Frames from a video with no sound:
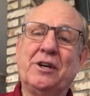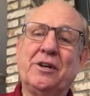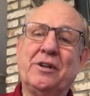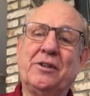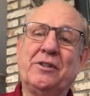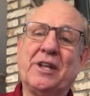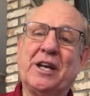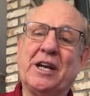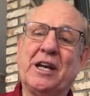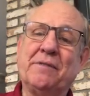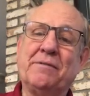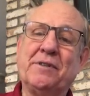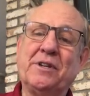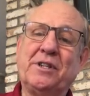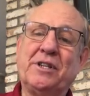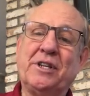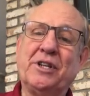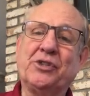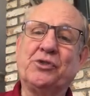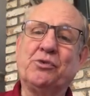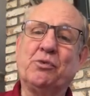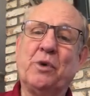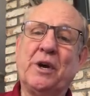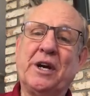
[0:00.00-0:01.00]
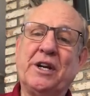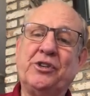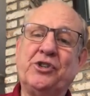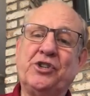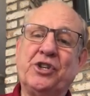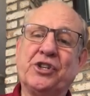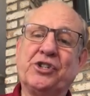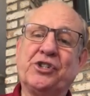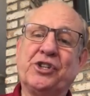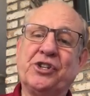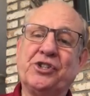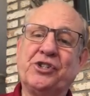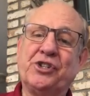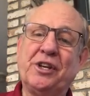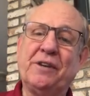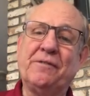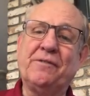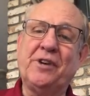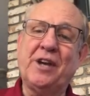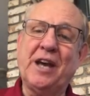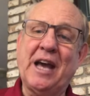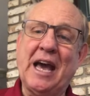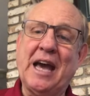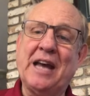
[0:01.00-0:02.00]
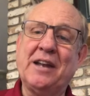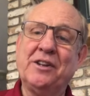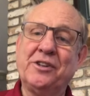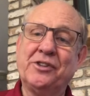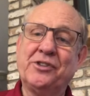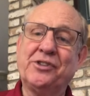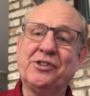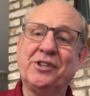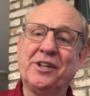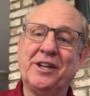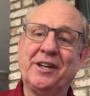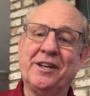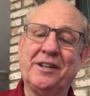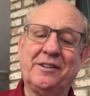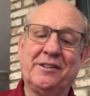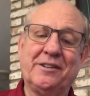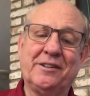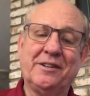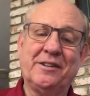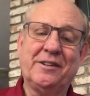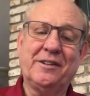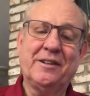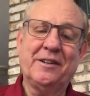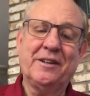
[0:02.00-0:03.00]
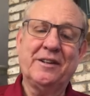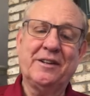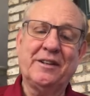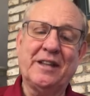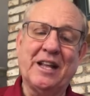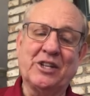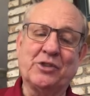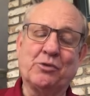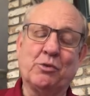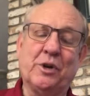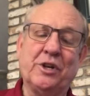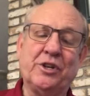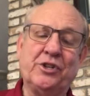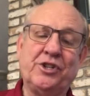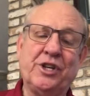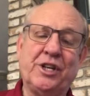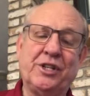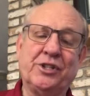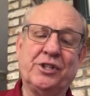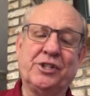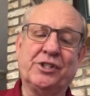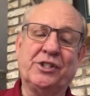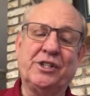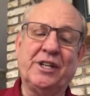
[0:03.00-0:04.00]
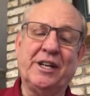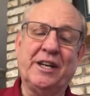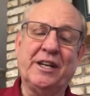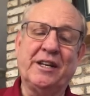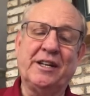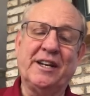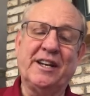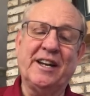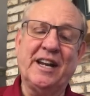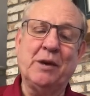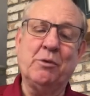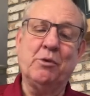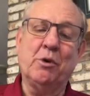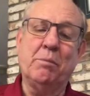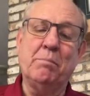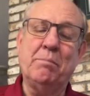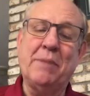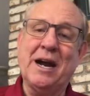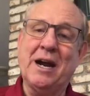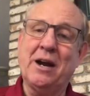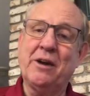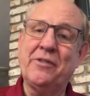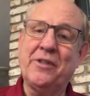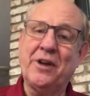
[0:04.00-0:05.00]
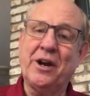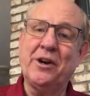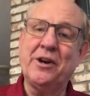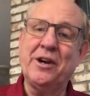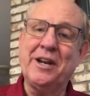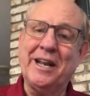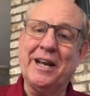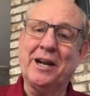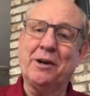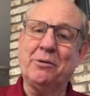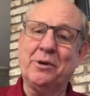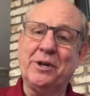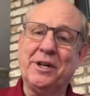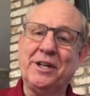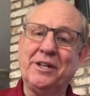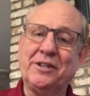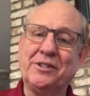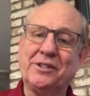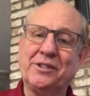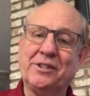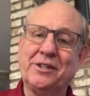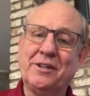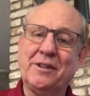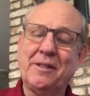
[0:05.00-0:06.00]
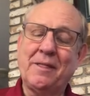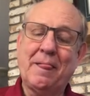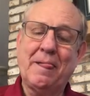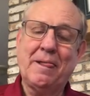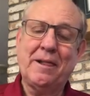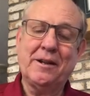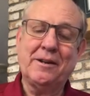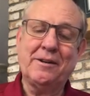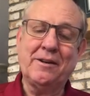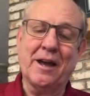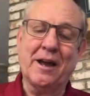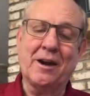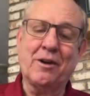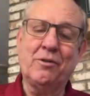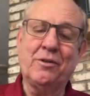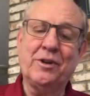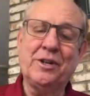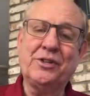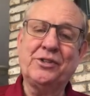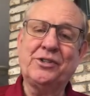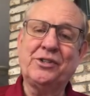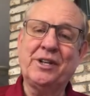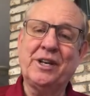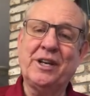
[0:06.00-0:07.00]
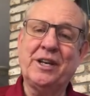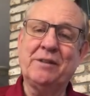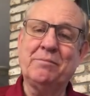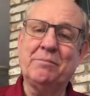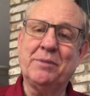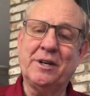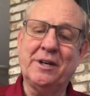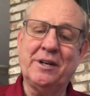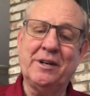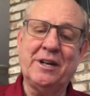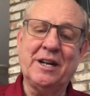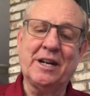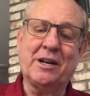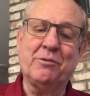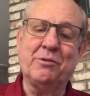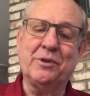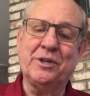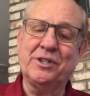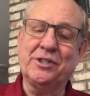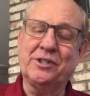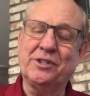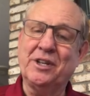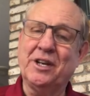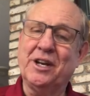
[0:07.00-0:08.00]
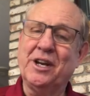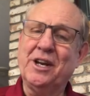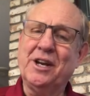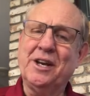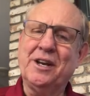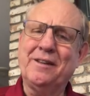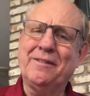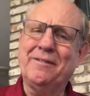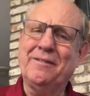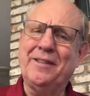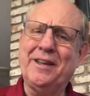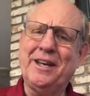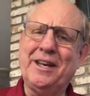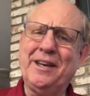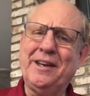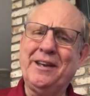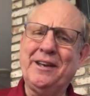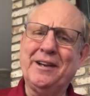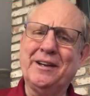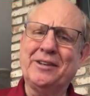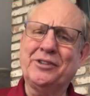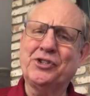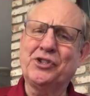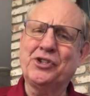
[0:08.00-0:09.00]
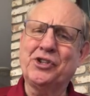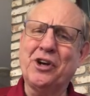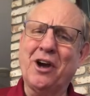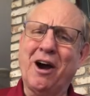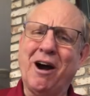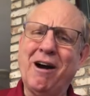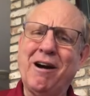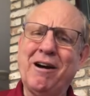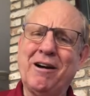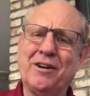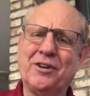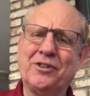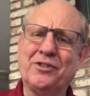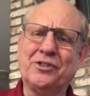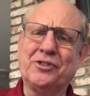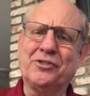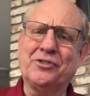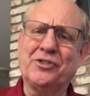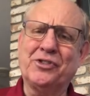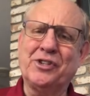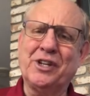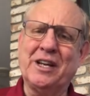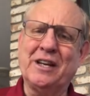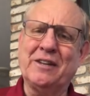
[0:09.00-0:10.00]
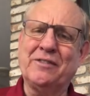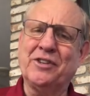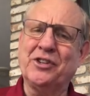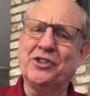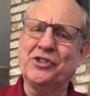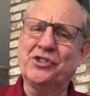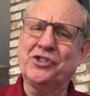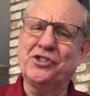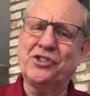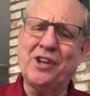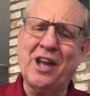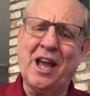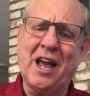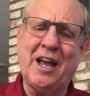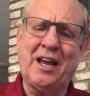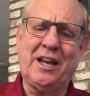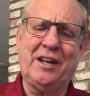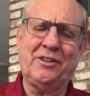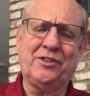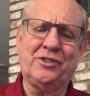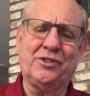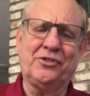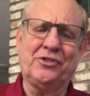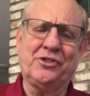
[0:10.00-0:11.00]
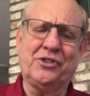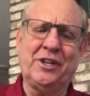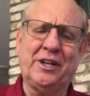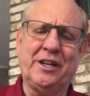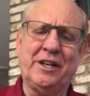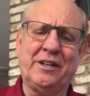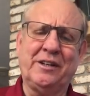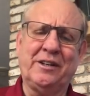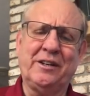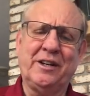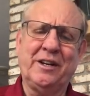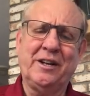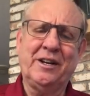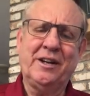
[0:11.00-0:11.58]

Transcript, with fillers: think of it this way, just as if you hadn't sinned. That's what Jesus did. And he will bear their iniquities, not only sin, but iniquities, the, the scars of sin, the stains of sin.